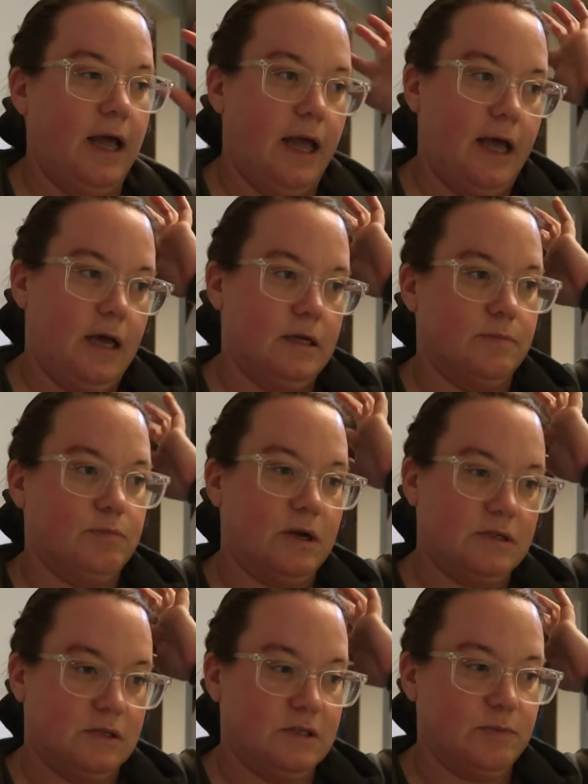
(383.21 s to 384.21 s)
and
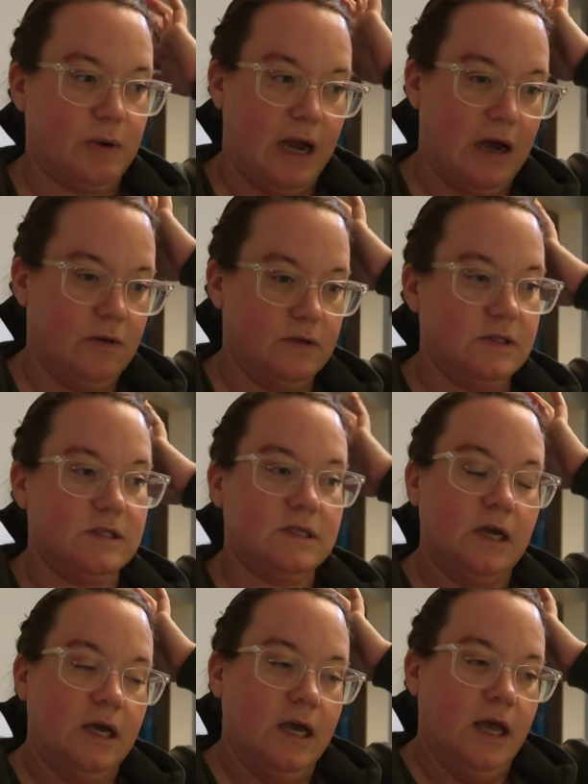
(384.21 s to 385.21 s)
Brussels sprouts,
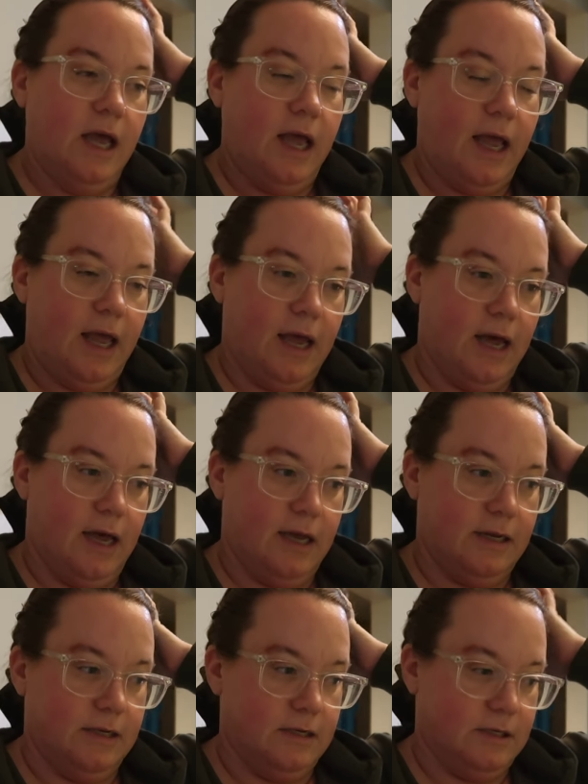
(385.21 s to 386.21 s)

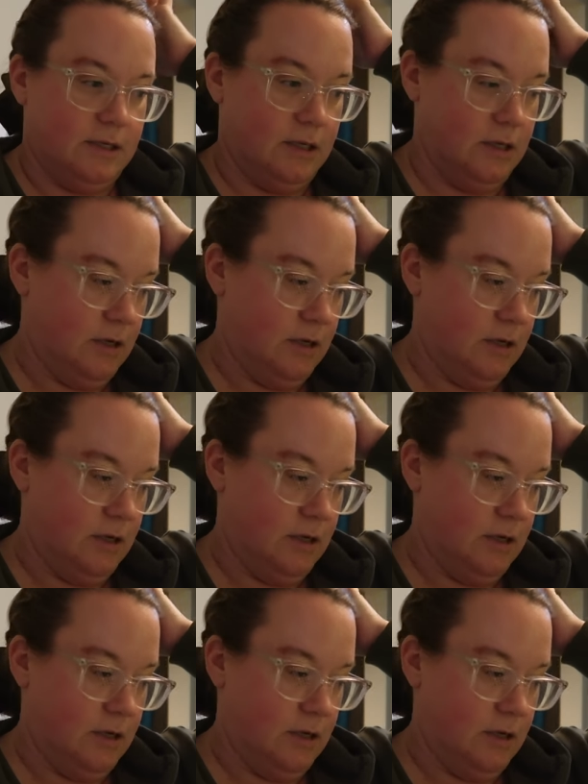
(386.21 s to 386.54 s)
and